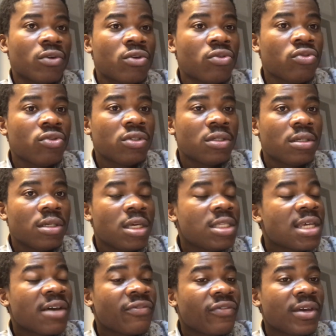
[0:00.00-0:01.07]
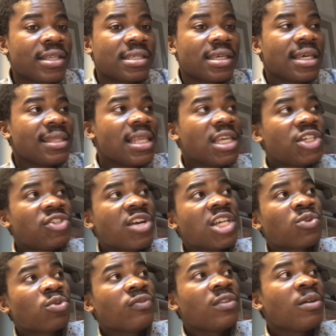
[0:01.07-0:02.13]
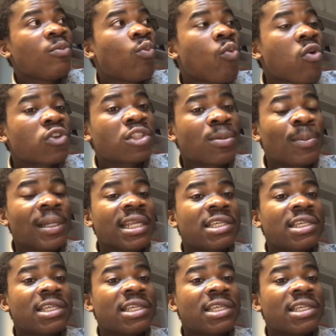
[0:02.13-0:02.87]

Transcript: good, it affects. Nigeria is one of the worst